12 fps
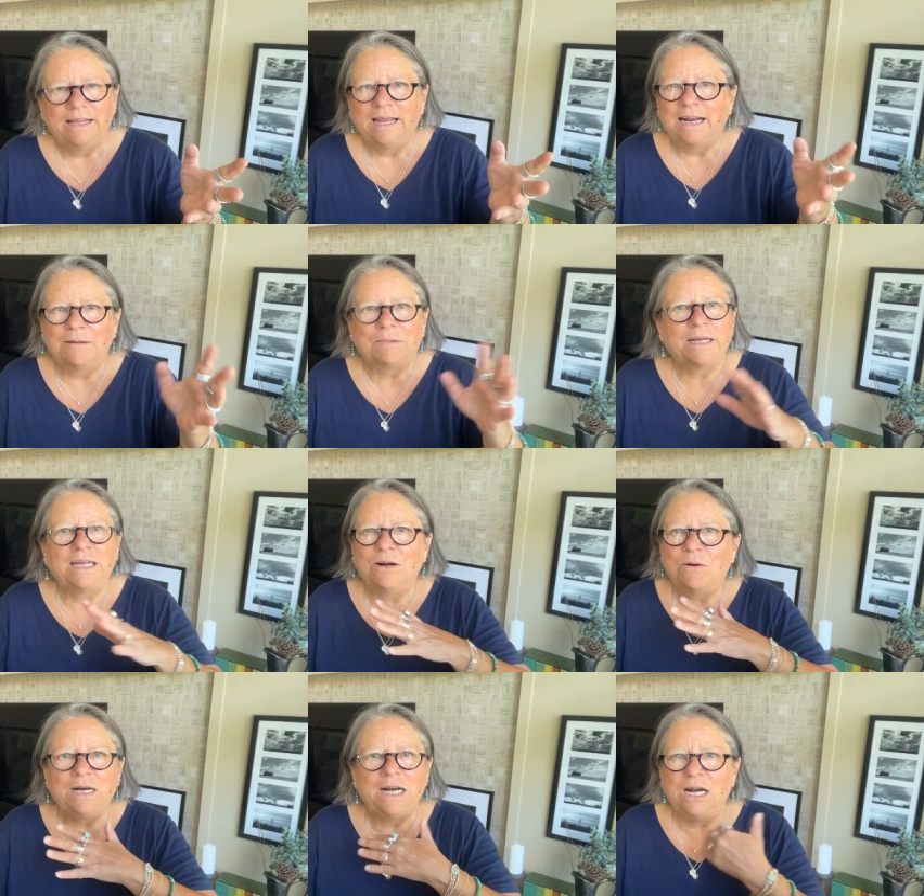And I'm like, you
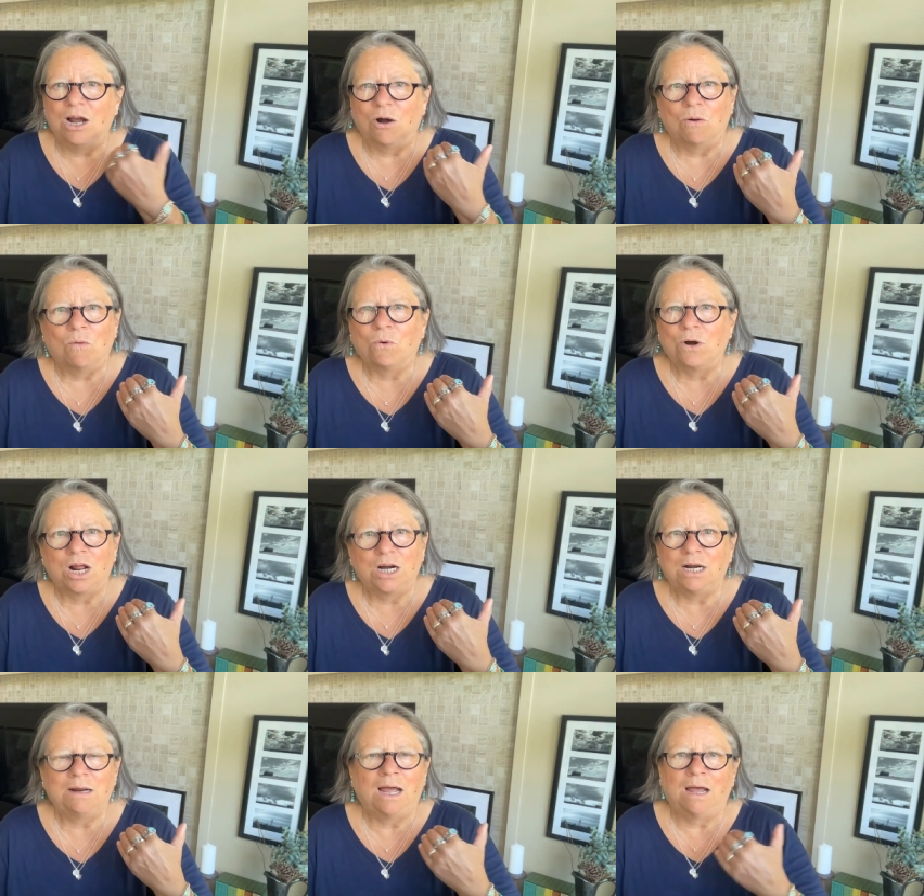know what? No, we're not,
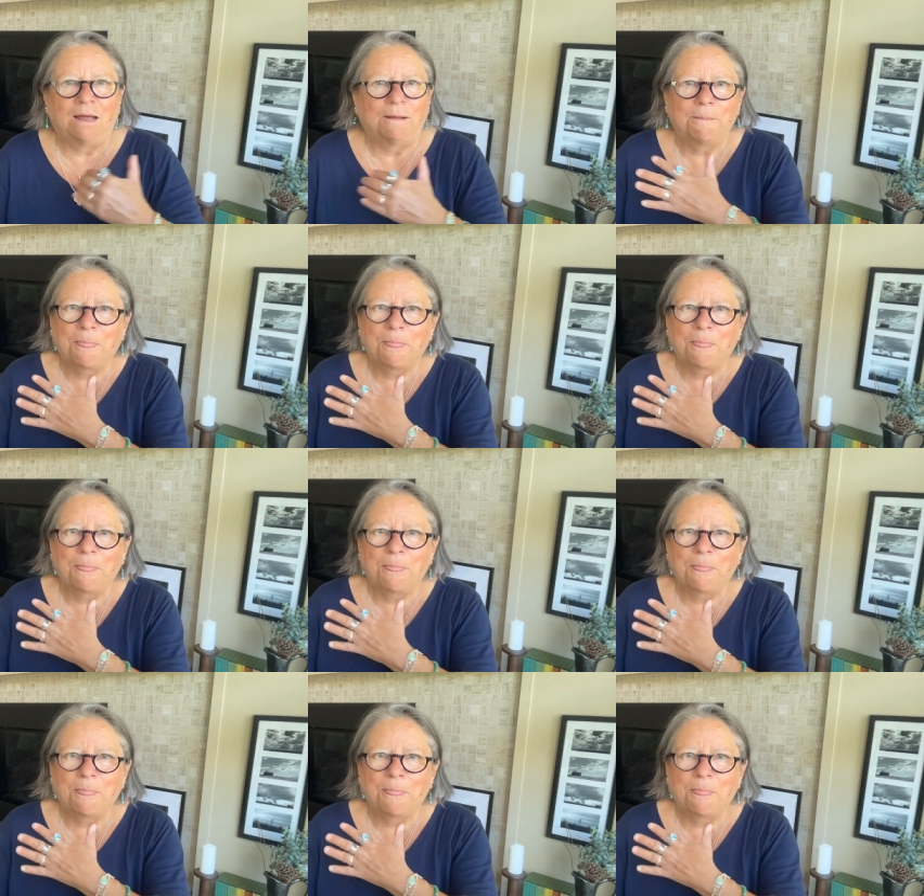uh uh-uh. uh.